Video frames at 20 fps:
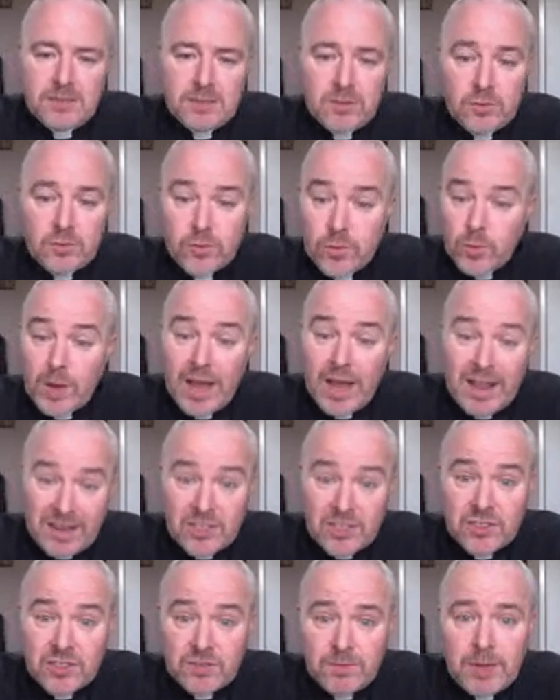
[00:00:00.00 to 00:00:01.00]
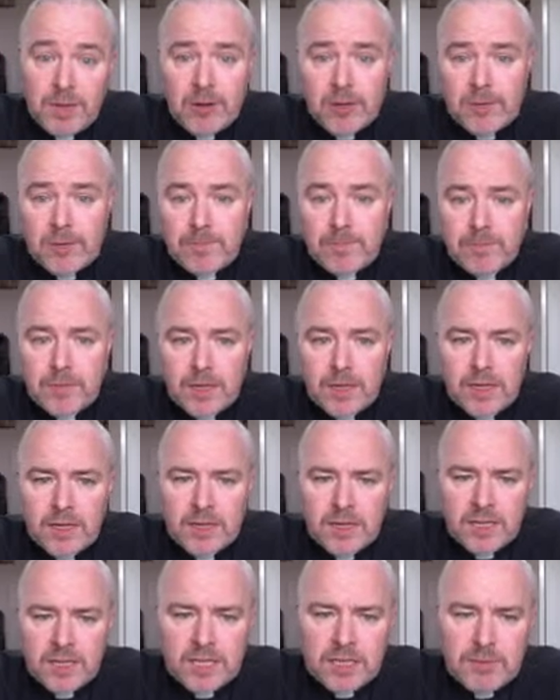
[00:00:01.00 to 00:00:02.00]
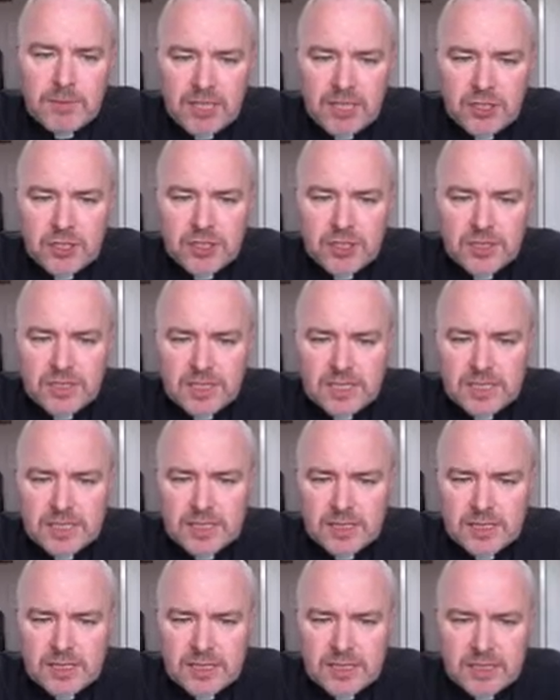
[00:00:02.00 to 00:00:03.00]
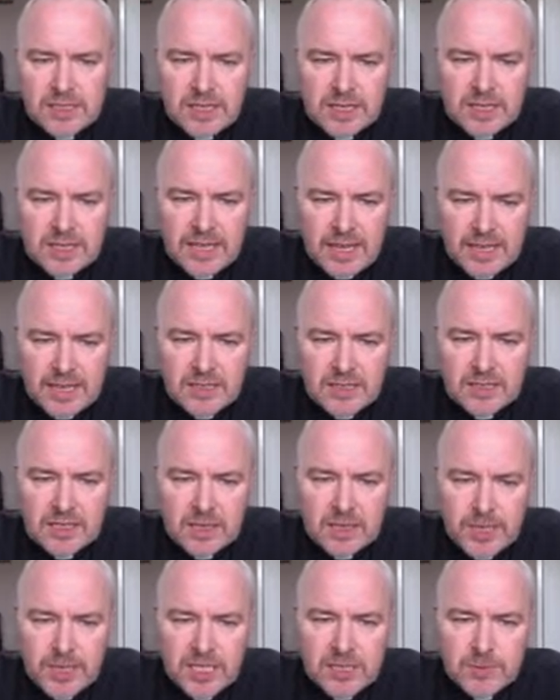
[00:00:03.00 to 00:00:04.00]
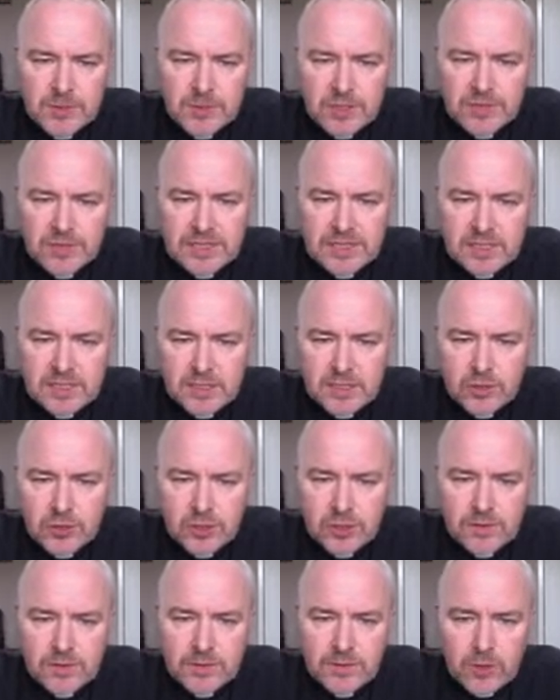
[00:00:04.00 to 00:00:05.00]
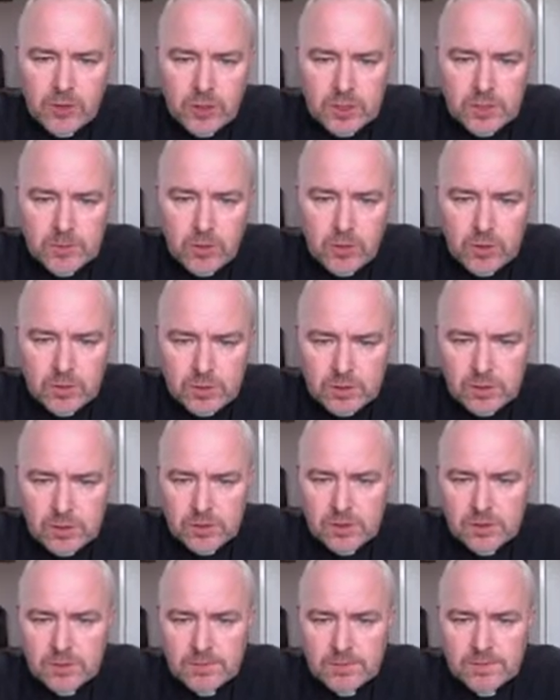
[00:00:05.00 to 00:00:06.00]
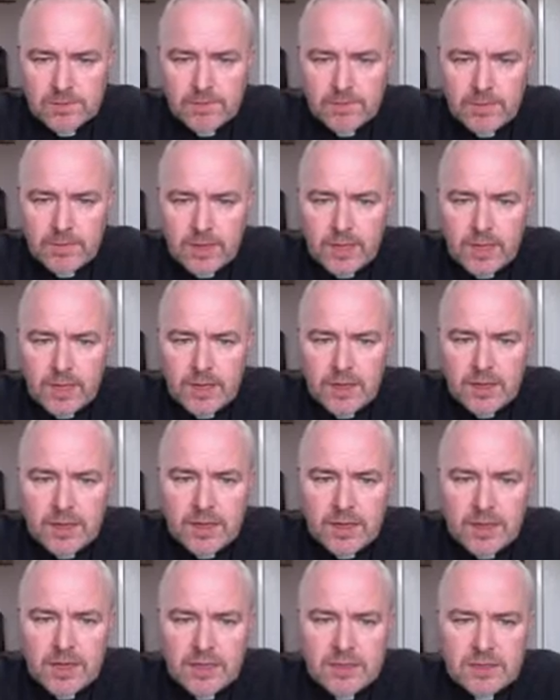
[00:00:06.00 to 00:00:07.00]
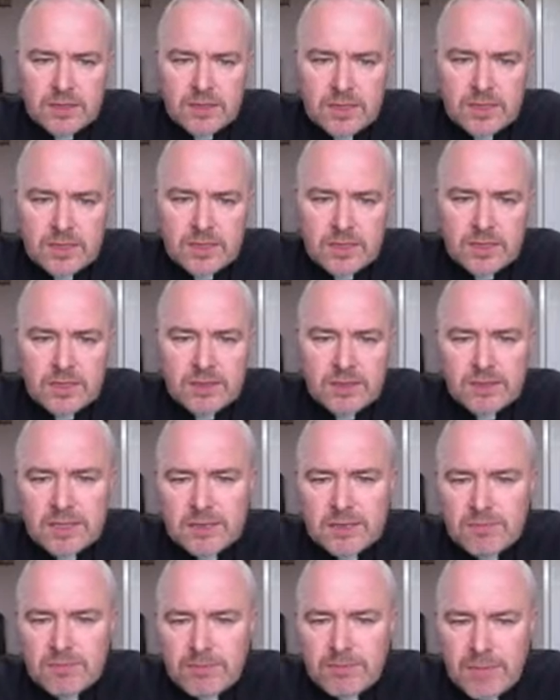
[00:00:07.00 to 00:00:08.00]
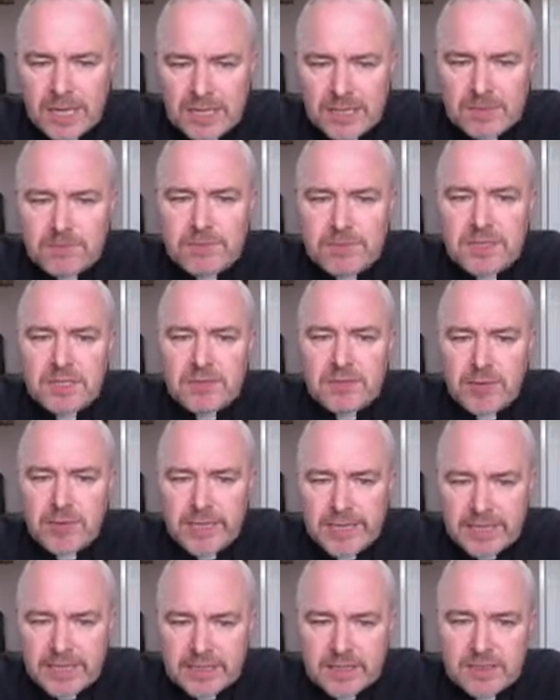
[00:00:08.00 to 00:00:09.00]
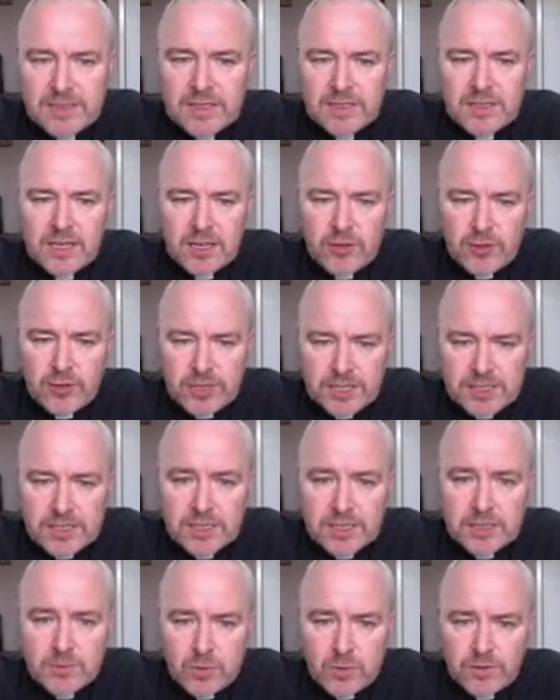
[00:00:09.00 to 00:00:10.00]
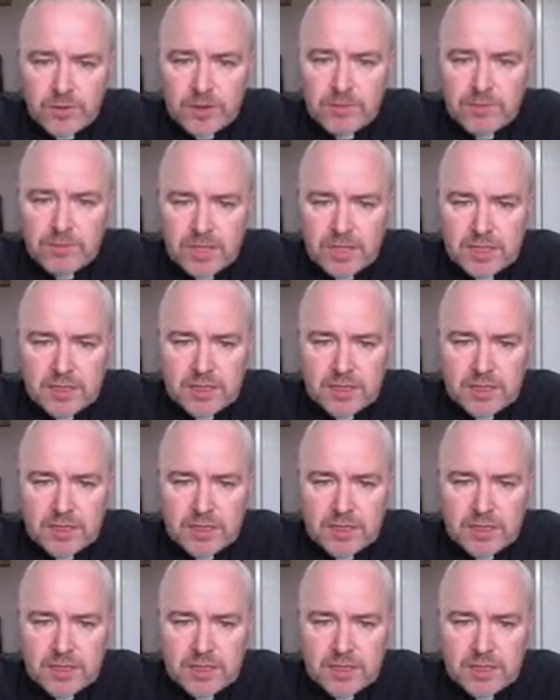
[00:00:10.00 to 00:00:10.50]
through acts of power. And he mentions this again at the commencement of his discussion of the false apostles. And this might be related to their criticism of him.